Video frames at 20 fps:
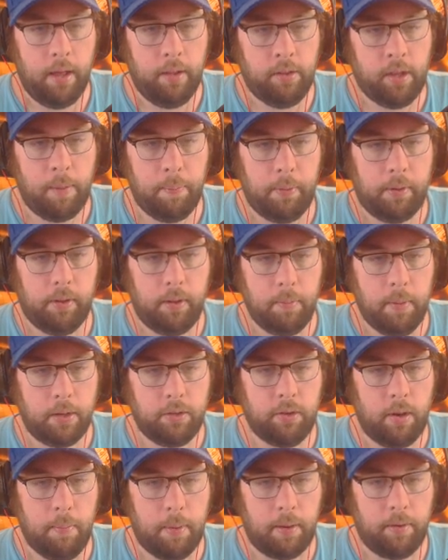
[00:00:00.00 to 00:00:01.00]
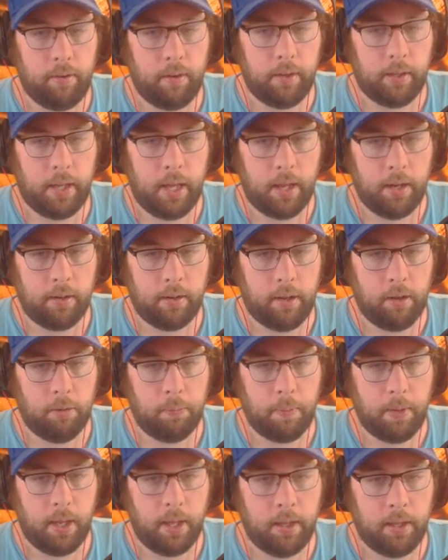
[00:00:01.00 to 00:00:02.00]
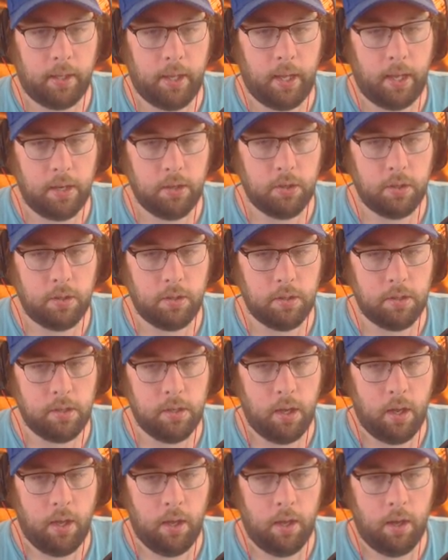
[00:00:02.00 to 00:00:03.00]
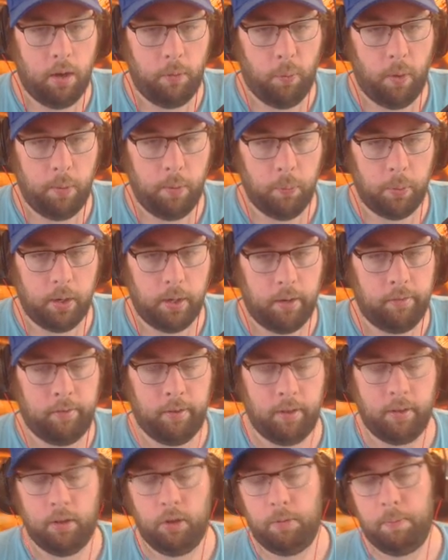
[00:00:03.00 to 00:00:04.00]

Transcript: Typically my trend based indicator gives me indications of when we're going to see those